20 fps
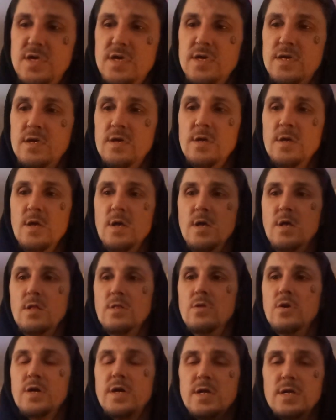like
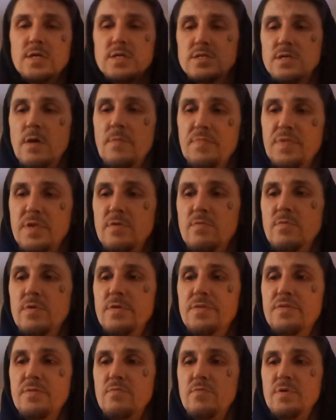looking at something
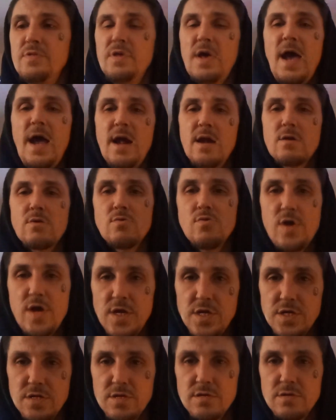with
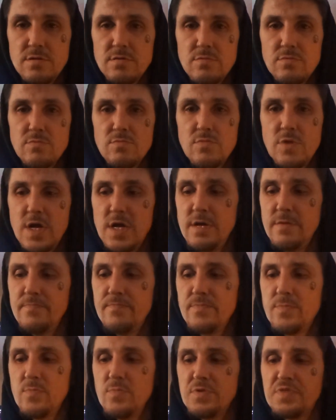adoration, right?
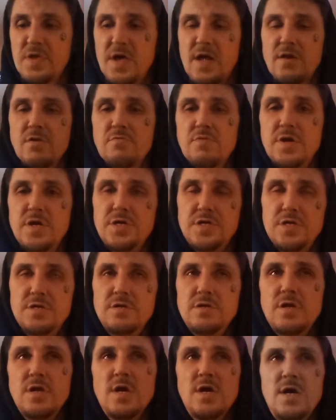With
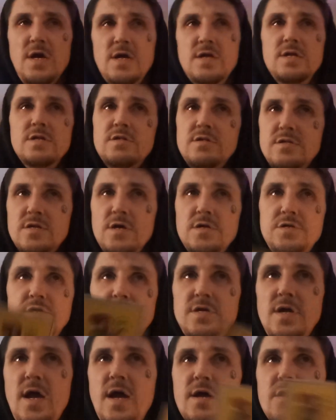adoration. And it's such
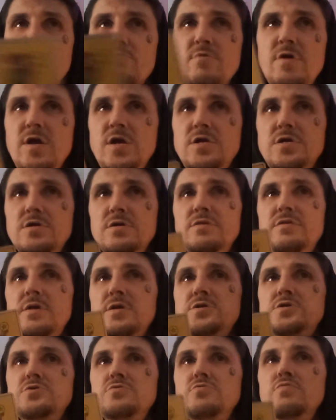an adoration
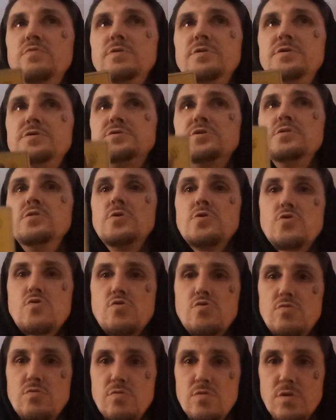that you're willing to
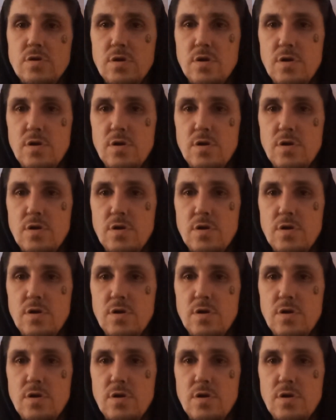learn,